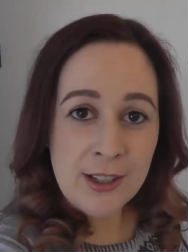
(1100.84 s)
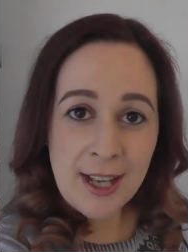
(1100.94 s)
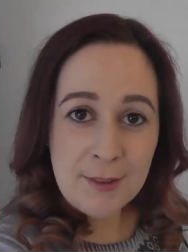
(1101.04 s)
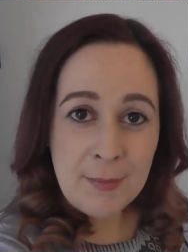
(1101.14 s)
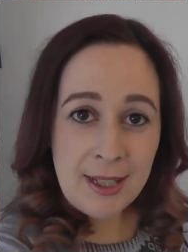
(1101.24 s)
So
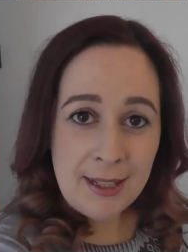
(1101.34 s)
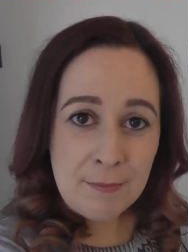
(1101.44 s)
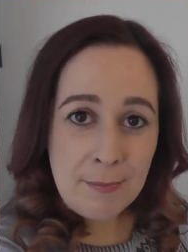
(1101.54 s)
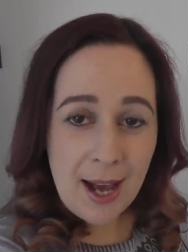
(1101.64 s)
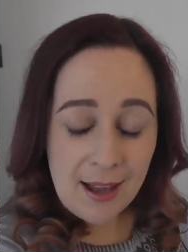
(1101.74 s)
that's me,
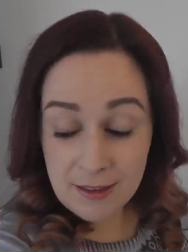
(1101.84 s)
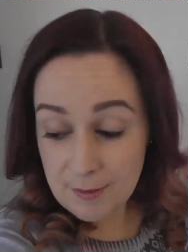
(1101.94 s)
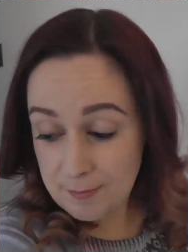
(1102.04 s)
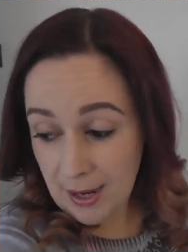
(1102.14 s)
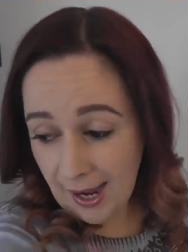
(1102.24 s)
bath
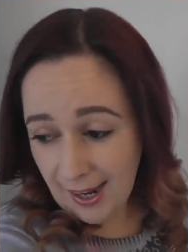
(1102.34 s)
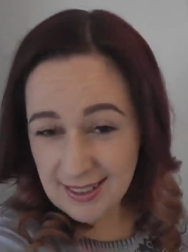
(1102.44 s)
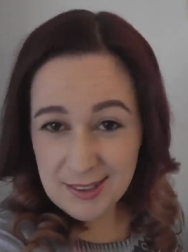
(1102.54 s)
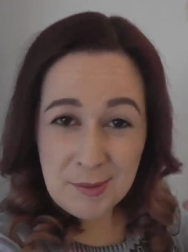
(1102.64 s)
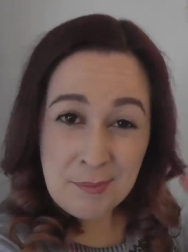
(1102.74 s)

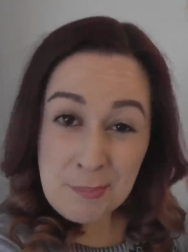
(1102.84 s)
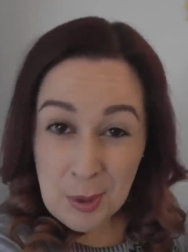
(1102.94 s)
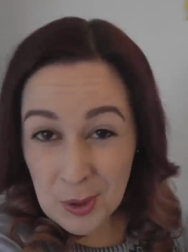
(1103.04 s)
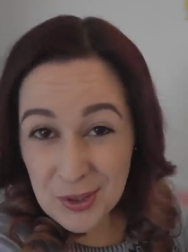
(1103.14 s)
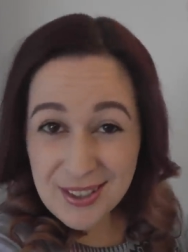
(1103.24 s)
packed
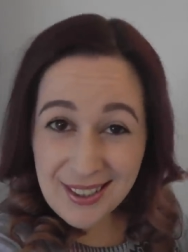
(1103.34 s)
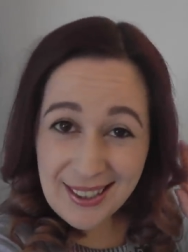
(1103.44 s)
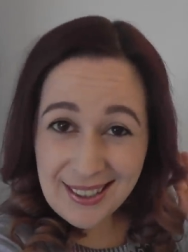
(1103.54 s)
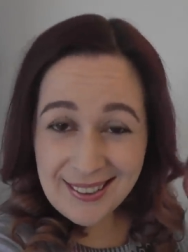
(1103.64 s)
mostly.